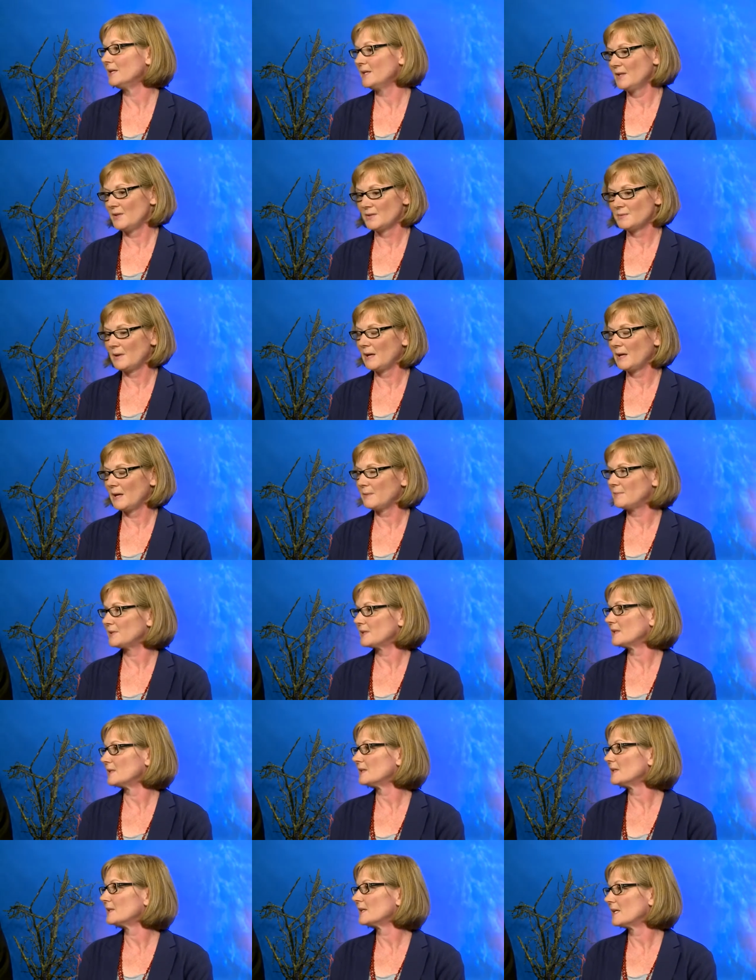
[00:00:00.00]
The department
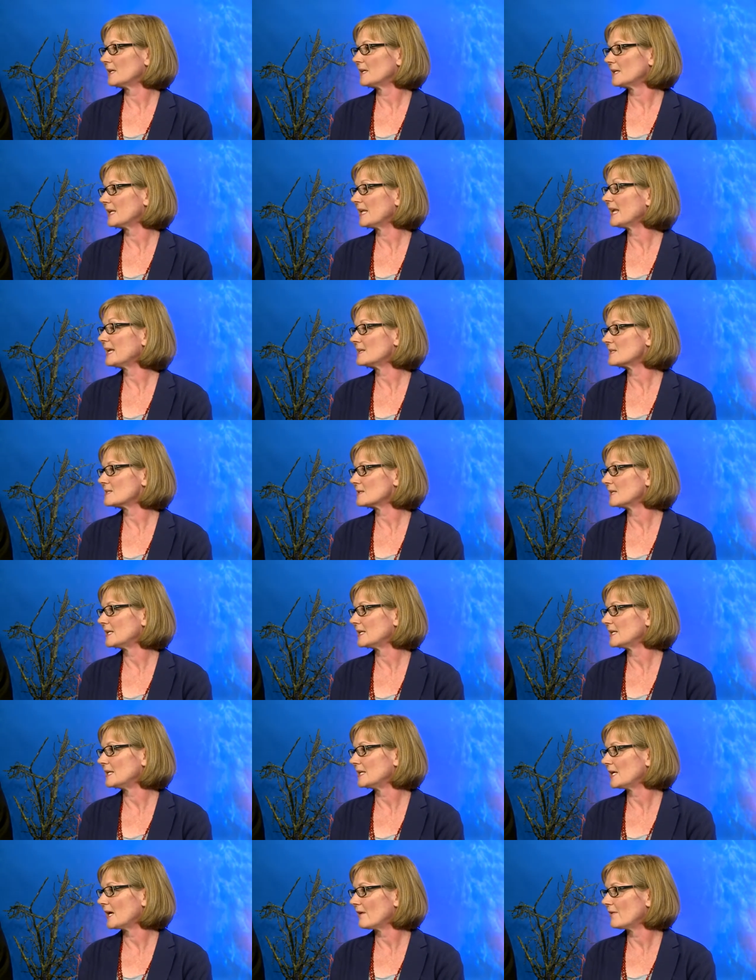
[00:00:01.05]
can cancel any
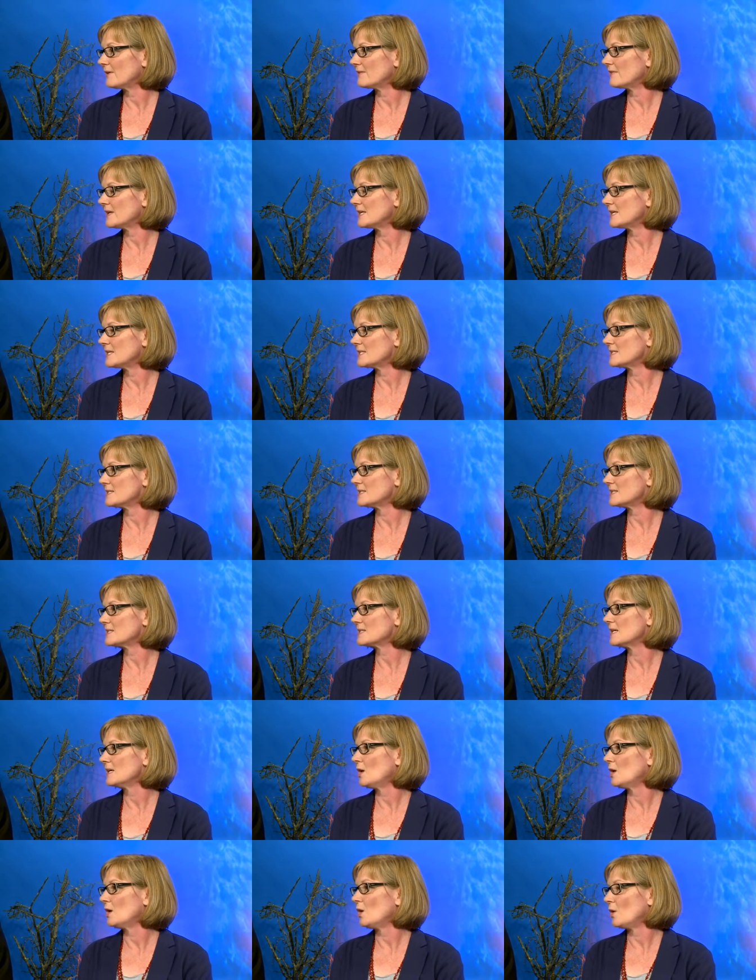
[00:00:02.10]
current visas
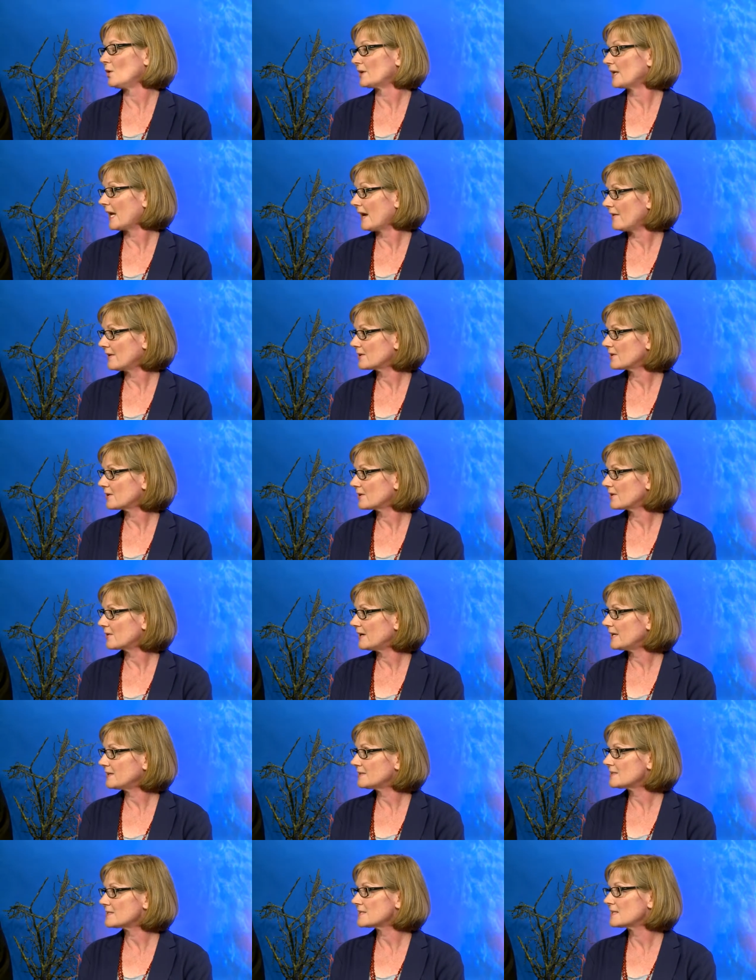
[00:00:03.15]
on character
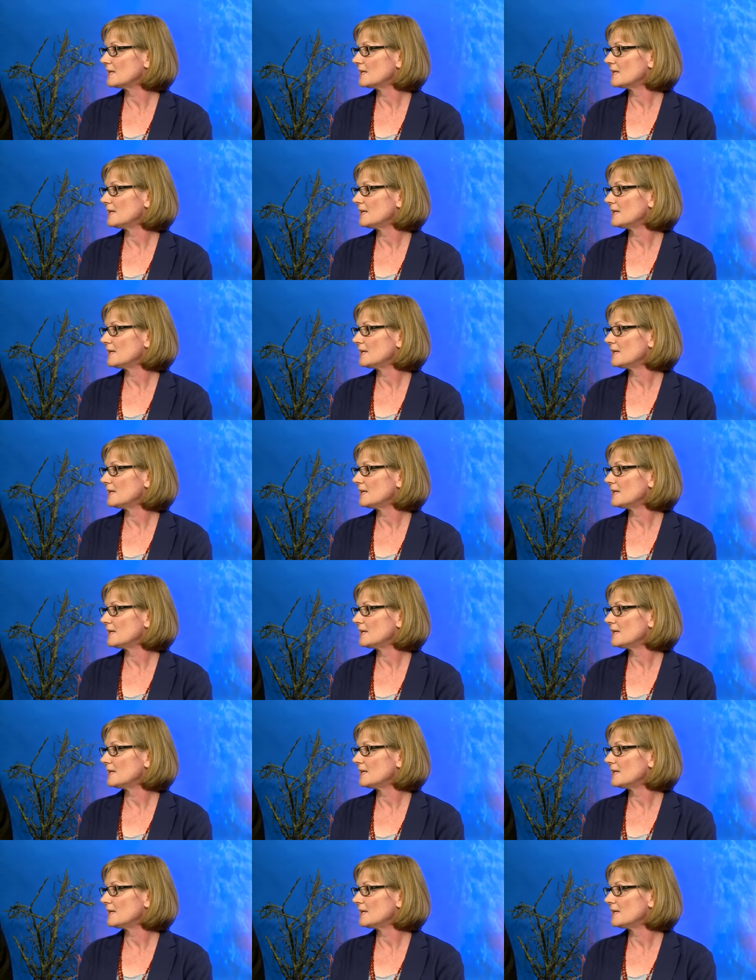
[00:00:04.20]
grounds.